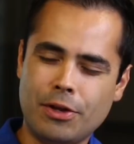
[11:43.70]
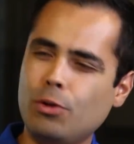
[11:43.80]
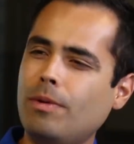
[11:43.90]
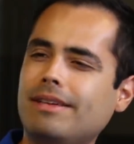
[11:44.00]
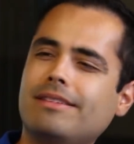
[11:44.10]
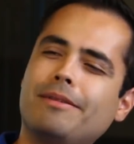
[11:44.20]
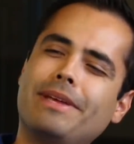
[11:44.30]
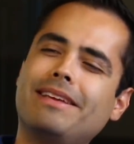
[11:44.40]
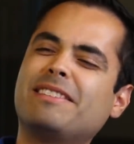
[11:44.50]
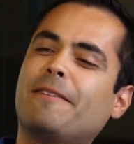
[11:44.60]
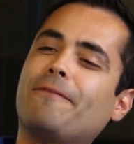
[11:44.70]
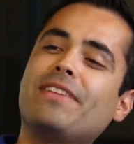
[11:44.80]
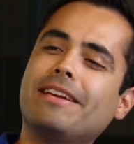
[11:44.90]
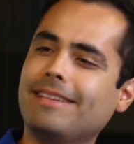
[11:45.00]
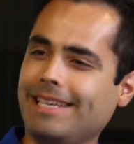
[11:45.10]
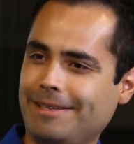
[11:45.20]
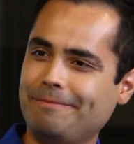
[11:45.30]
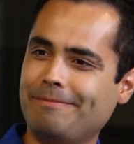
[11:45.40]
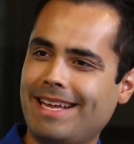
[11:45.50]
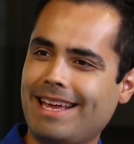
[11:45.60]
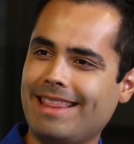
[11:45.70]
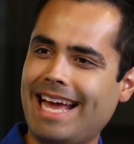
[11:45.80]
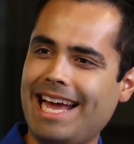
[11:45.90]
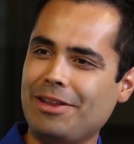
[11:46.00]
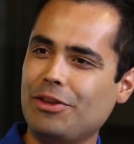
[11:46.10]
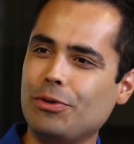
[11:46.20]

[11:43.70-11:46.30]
UX to me is the feeling that